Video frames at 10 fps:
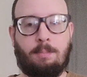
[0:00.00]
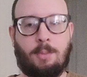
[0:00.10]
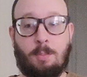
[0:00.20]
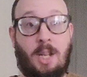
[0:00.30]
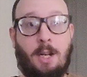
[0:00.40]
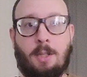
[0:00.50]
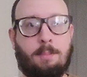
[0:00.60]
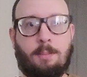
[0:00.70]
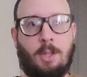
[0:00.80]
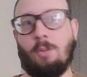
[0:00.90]
some data,
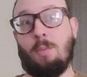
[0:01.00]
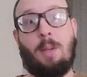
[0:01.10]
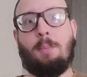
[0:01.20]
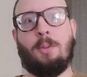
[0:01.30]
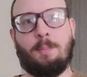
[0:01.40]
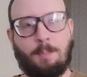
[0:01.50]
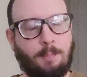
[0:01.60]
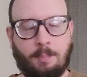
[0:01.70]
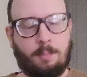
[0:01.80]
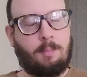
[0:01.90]
some people.
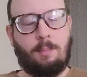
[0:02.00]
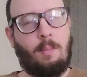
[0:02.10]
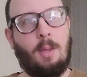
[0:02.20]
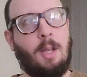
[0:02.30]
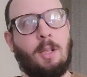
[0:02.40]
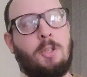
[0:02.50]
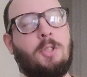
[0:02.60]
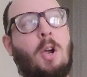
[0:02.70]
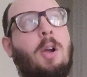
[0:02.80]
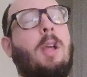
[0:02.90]
English is
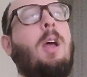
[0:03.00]
hard,